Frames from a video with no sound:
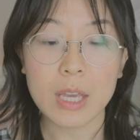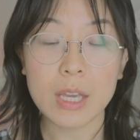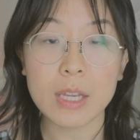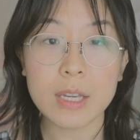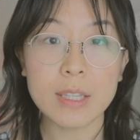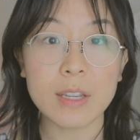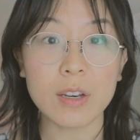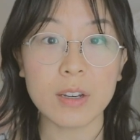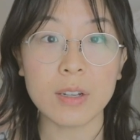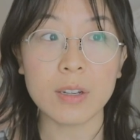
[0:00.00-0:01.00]
it is
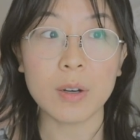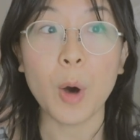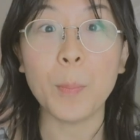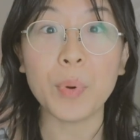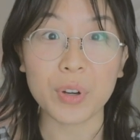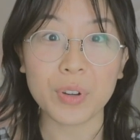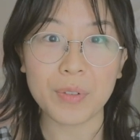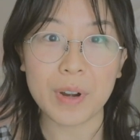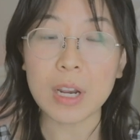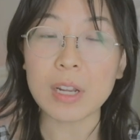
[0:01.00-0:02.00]
a, a book,
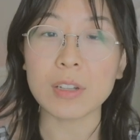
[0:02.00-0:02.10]
right?